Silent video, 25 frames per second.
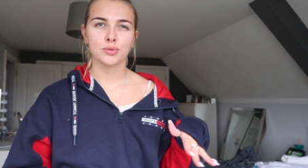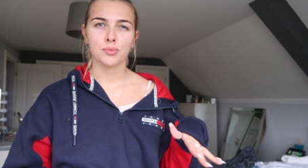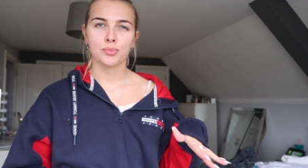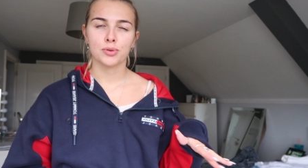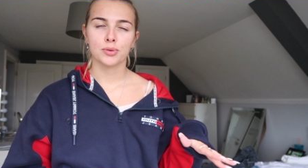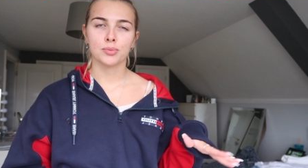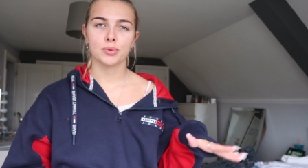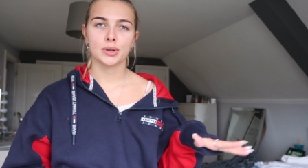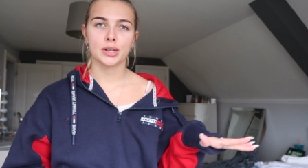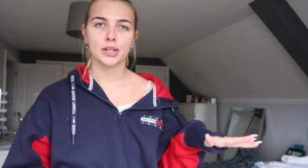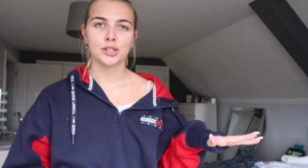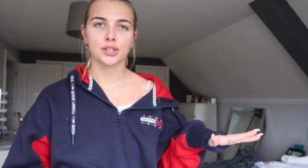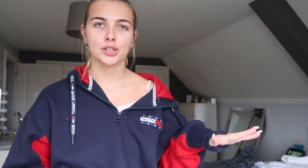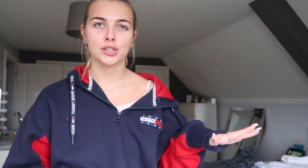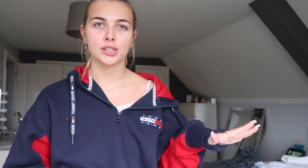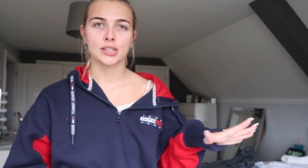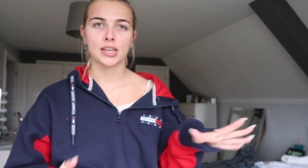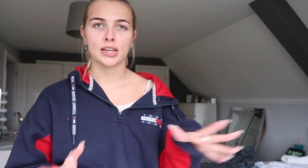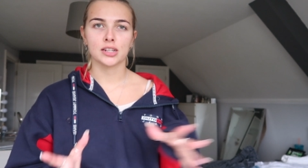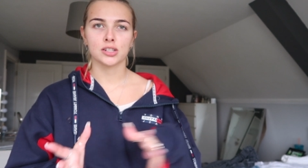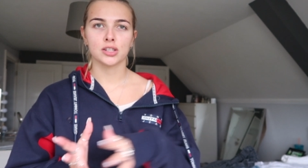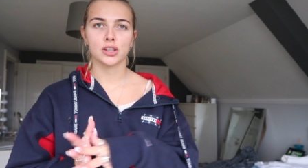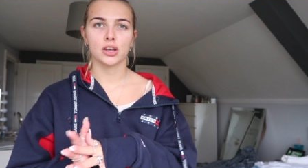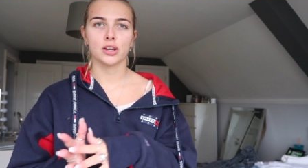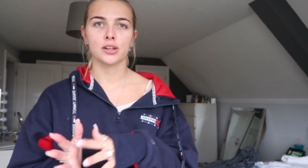I'll probably just
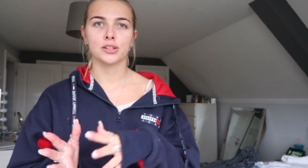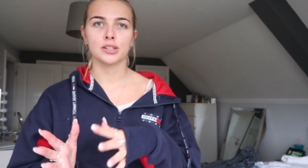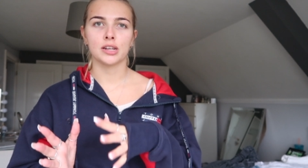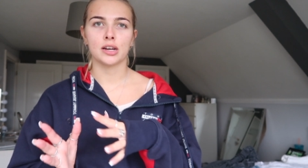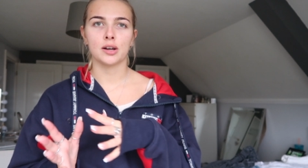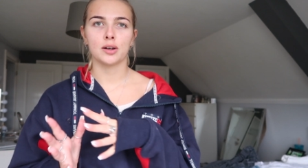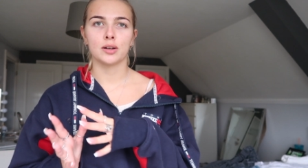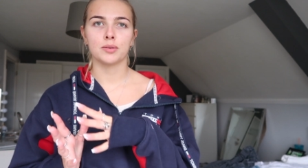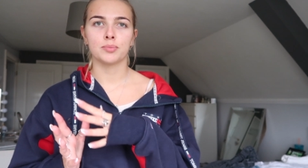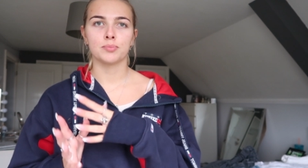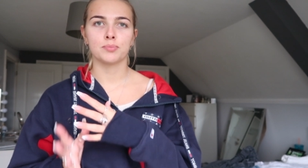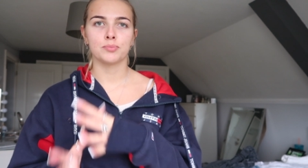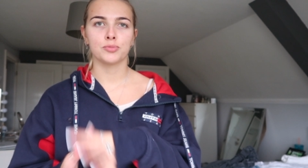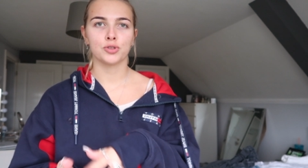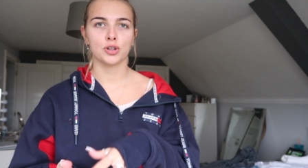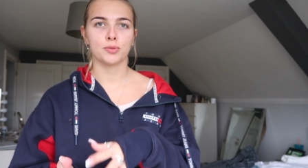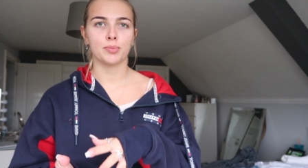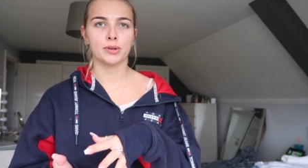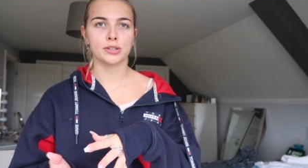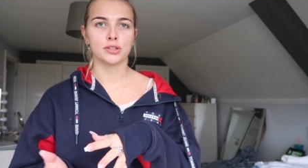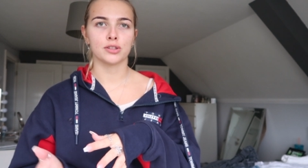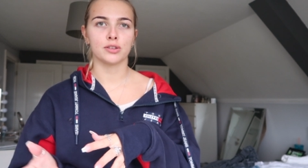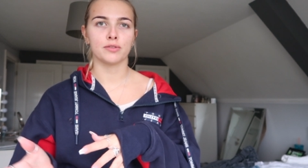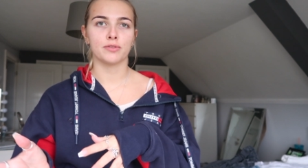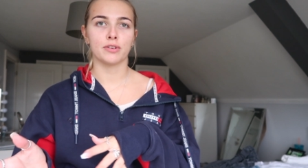get to the hotel,
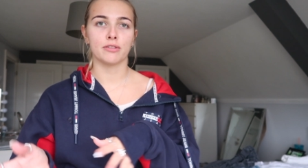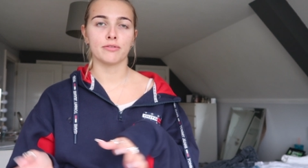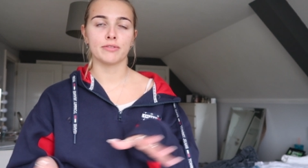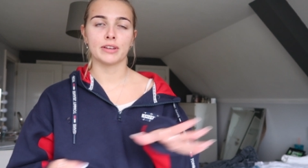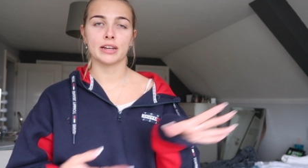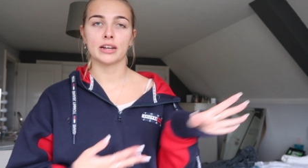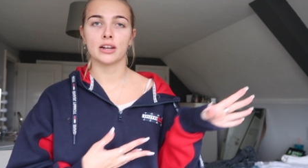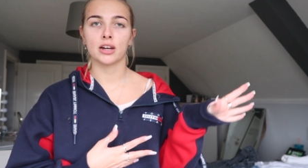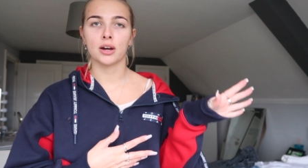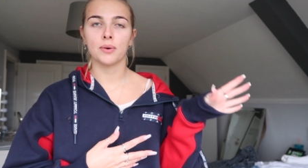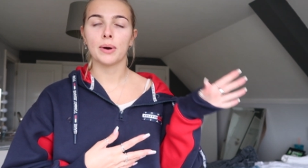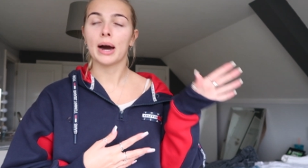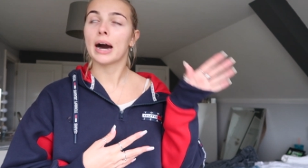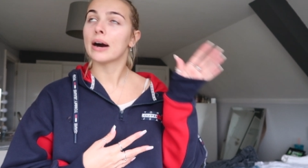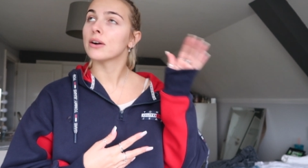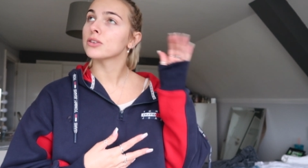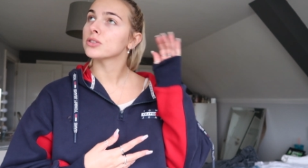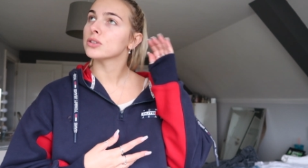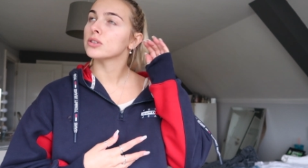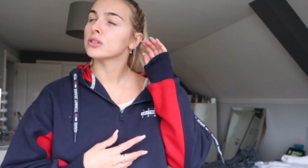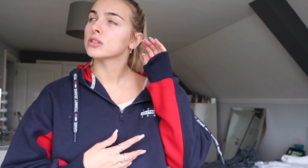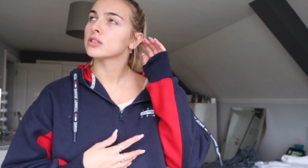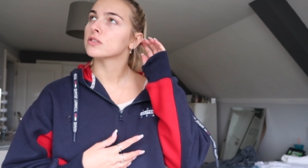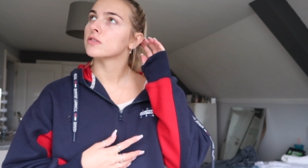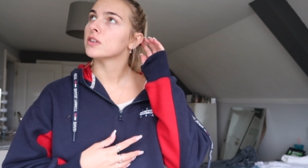drop us off, and then go out
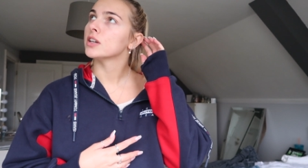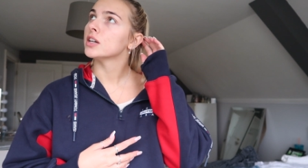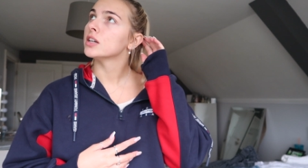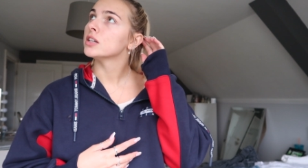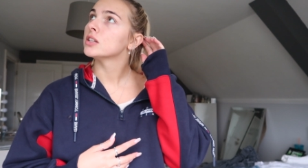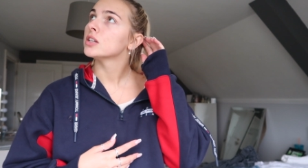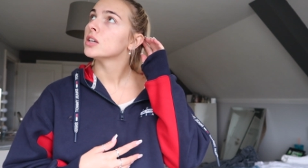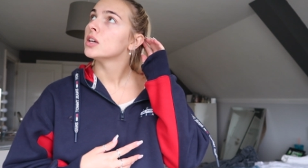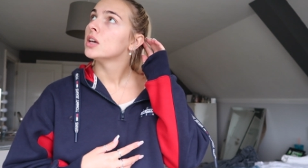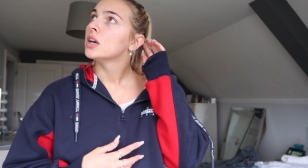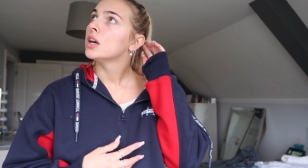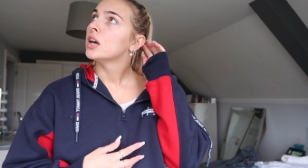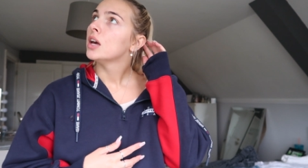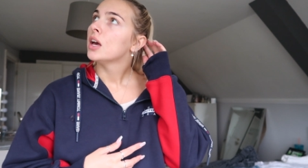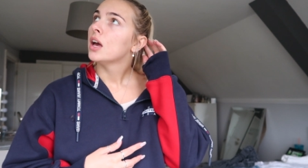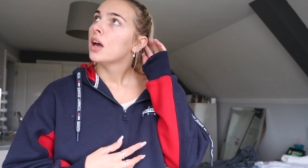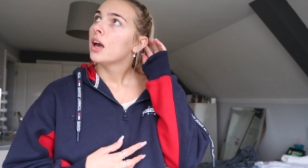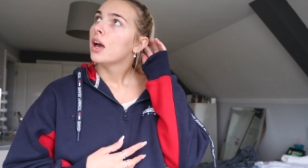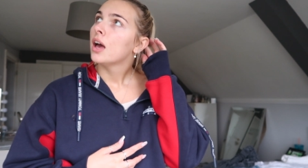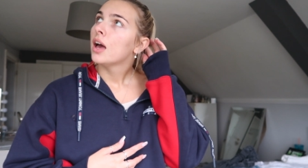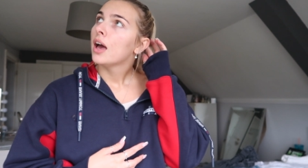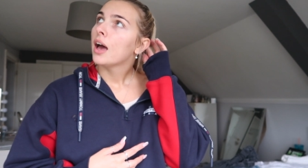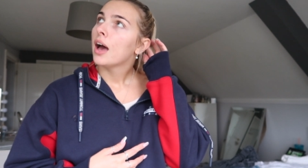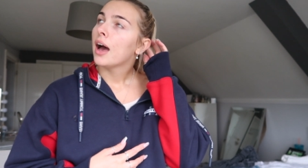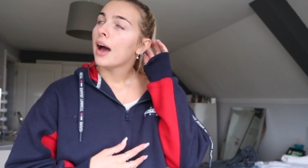to Oxford.
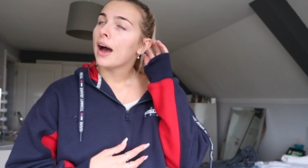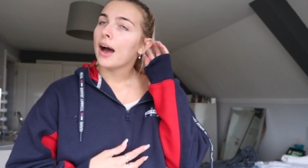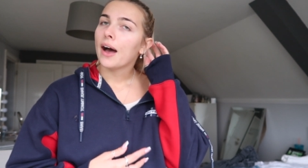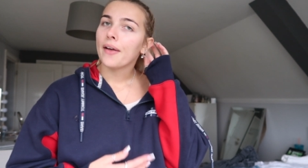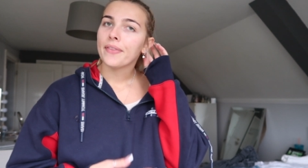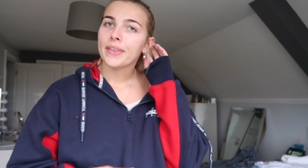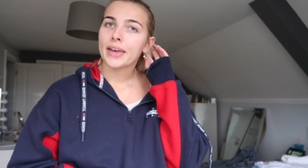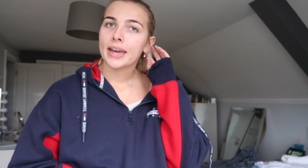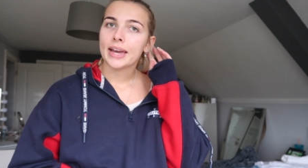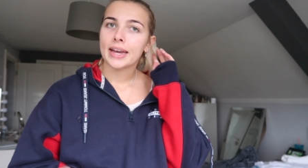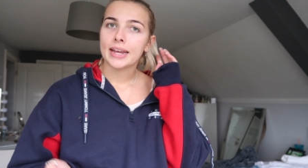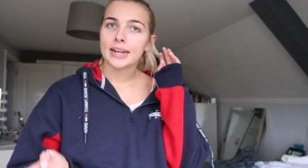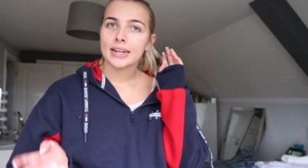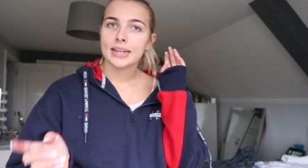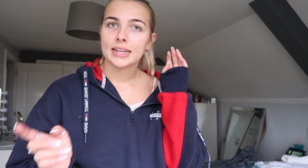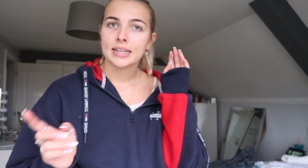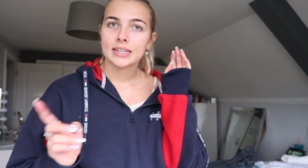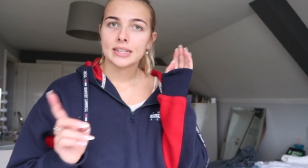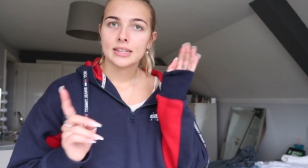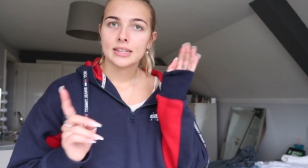And then